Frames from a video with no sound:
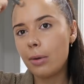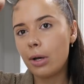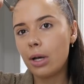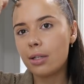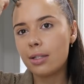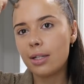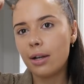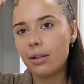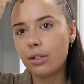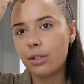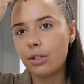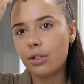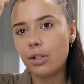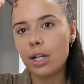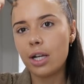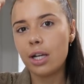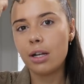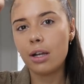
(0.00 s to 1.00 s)
passed out in the
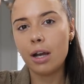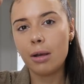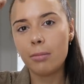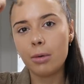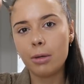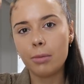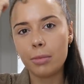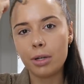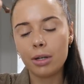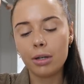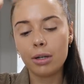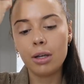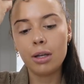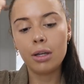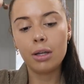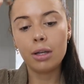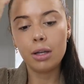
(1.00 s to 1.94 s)
street and her mum and